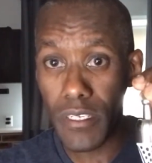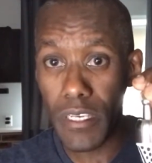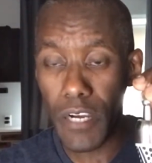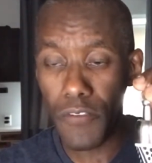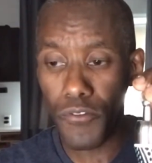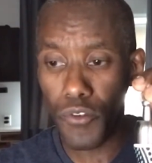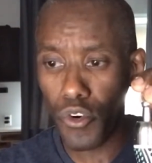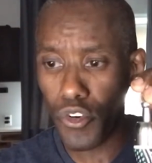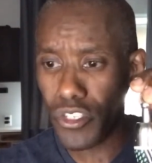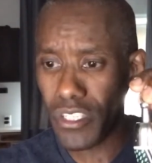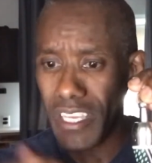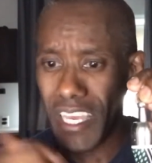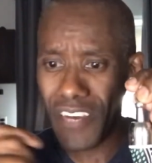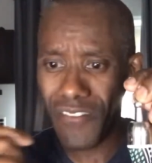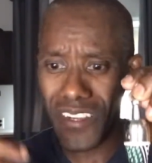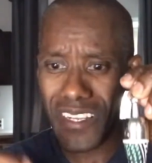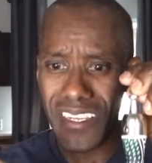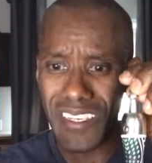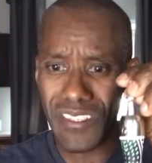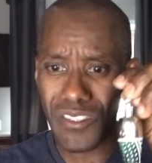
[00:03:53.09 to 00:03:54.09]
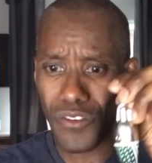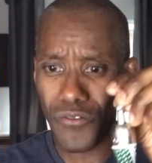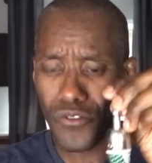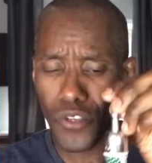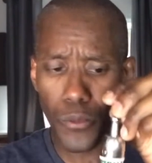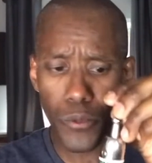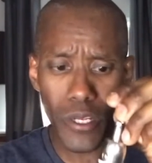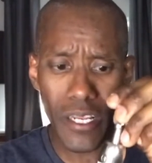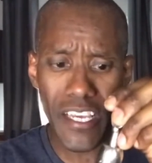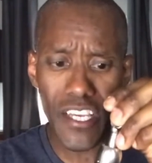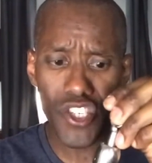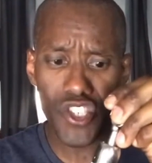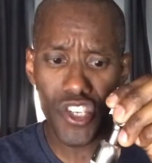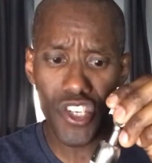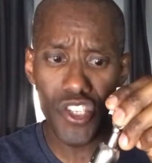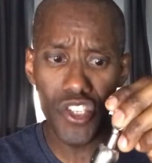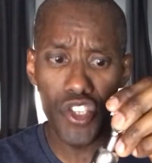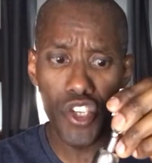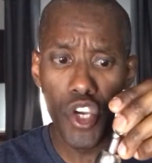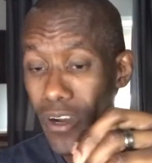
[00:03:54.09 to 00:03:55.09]
Of course, they have a list of
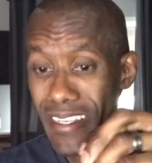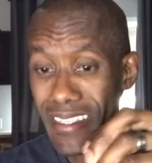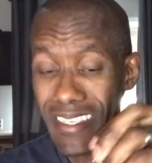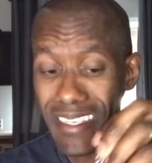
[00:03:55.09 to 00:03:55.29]
stipulations what